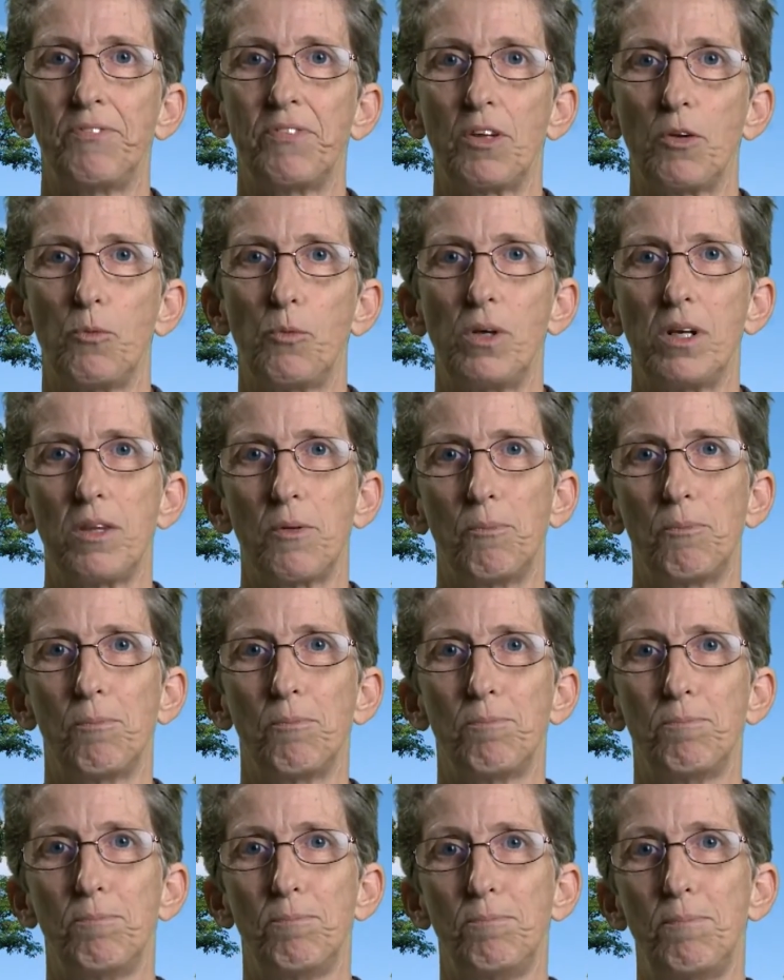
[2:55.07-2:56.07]
We're the
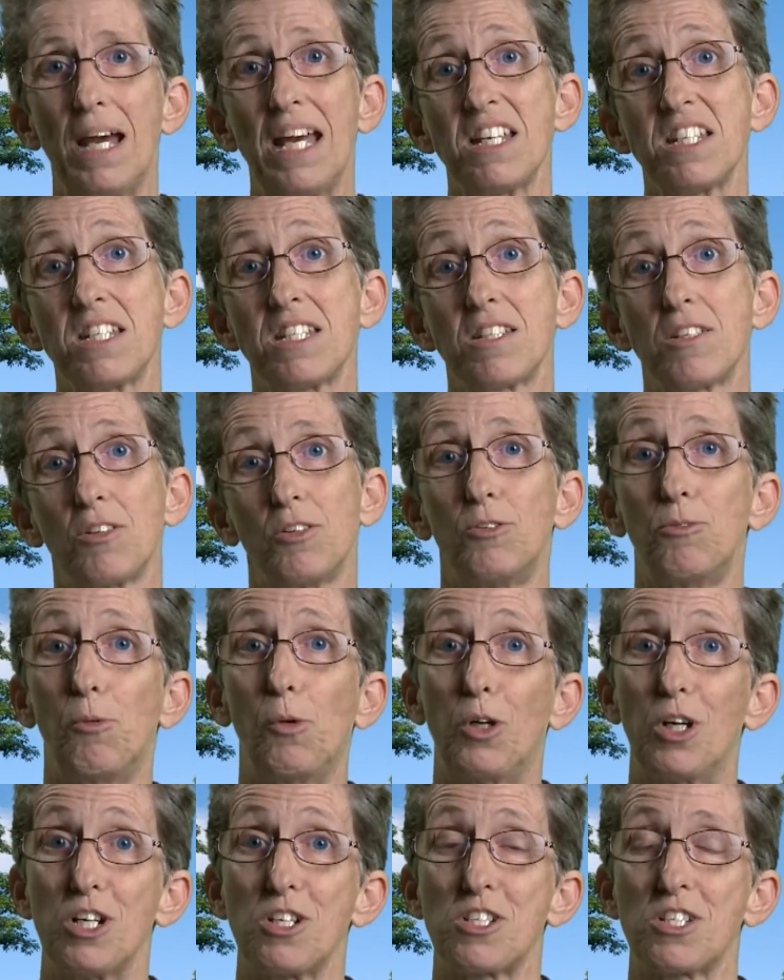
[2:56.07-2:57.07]
best or
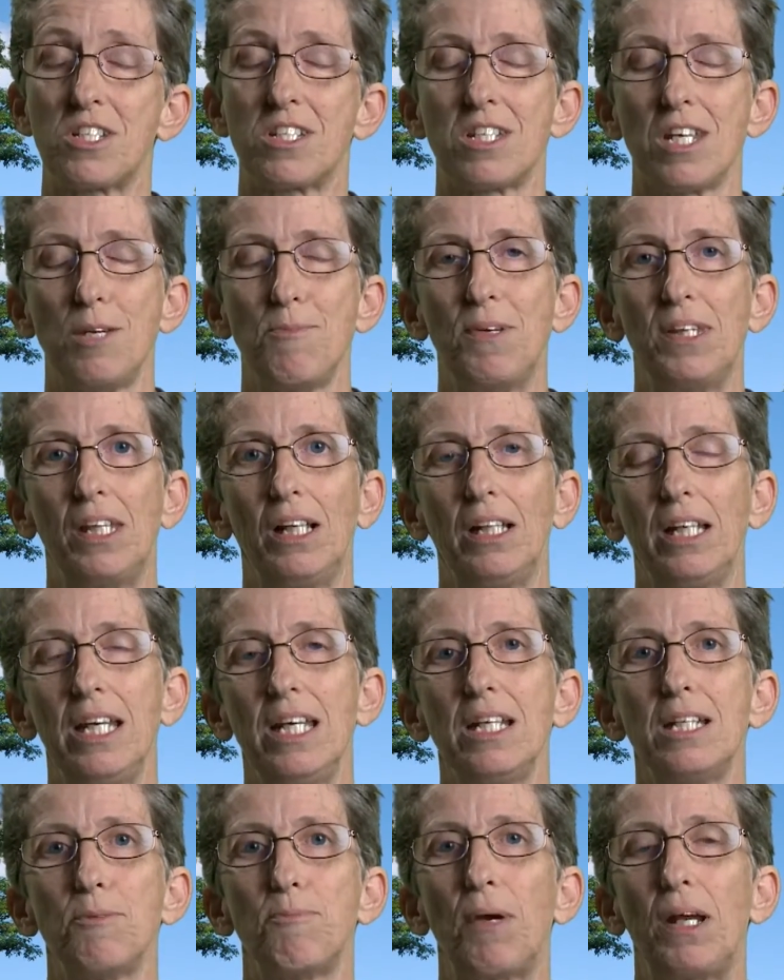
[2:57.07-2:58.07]
worst team in the
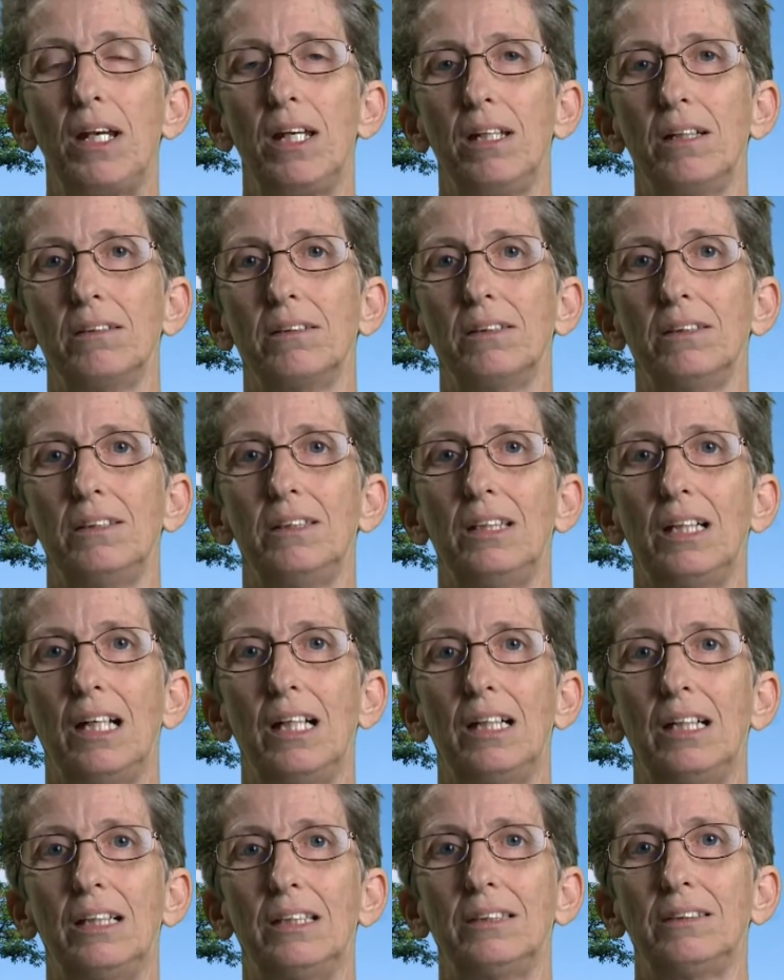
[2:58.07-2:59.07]
league, depending on
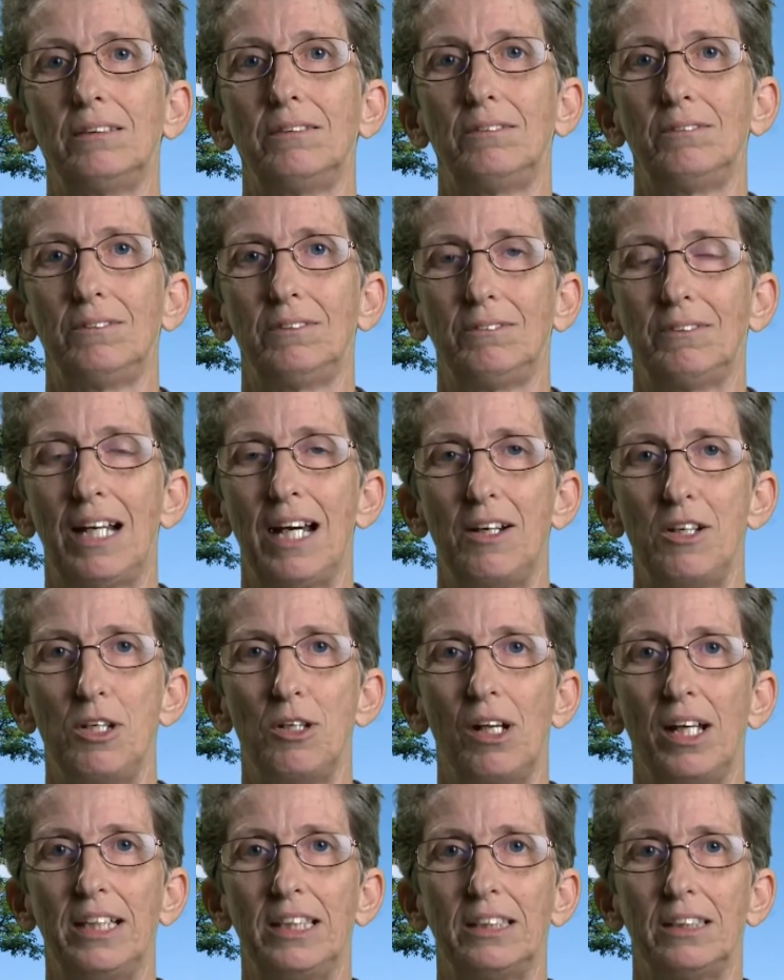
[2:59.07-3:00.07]
how you
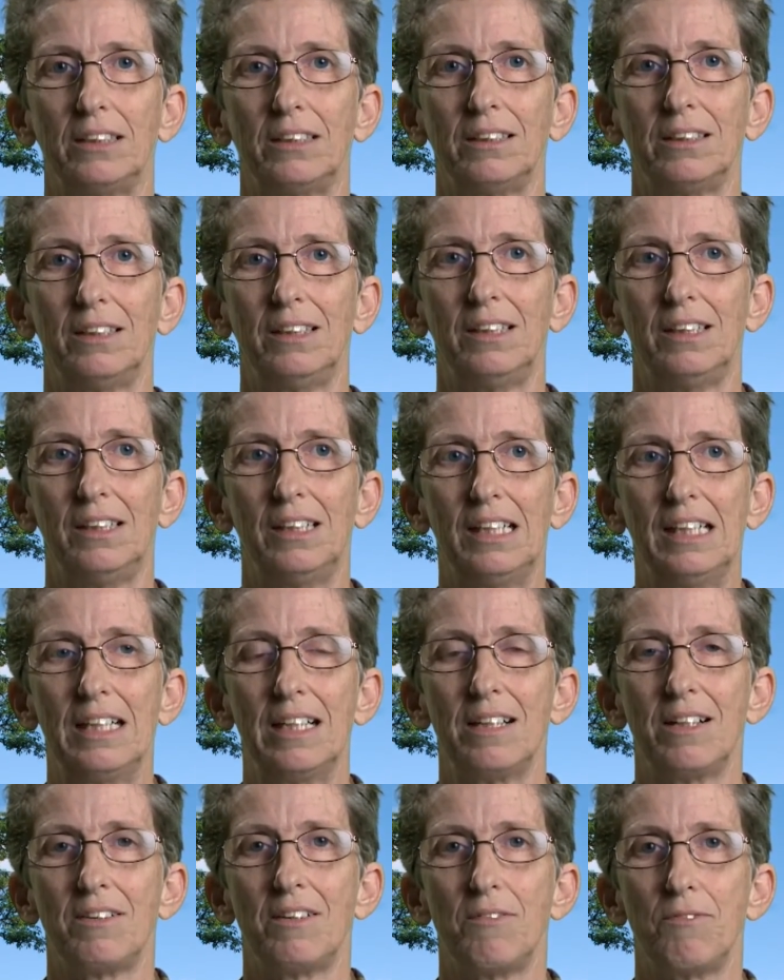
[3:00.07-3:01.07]
like to
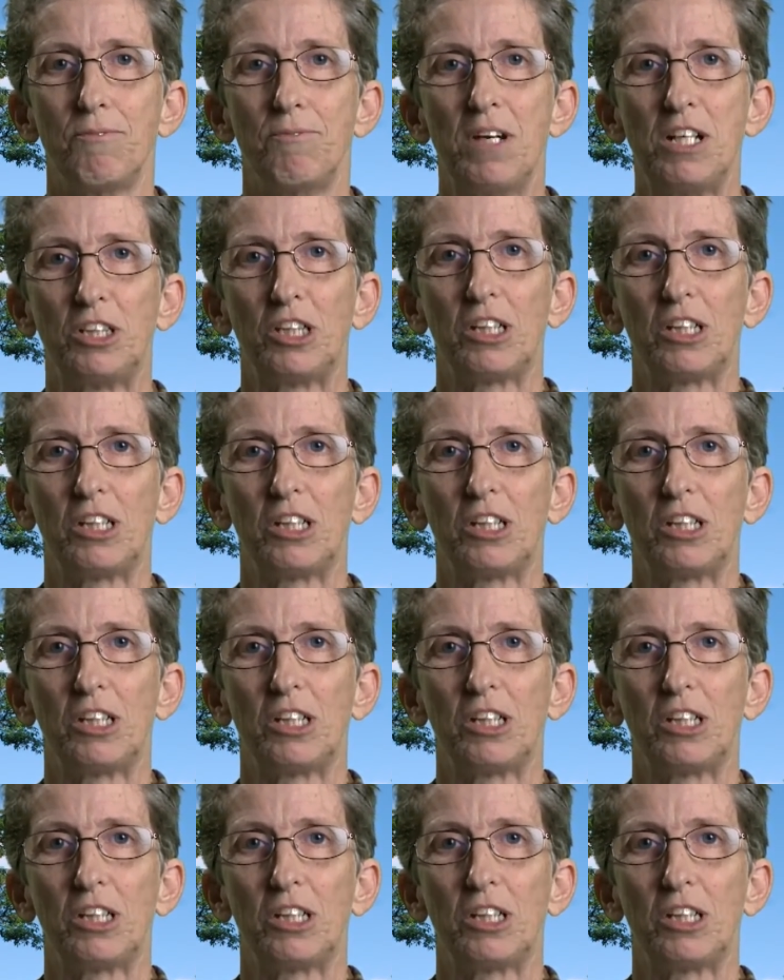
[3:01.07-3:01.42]
measure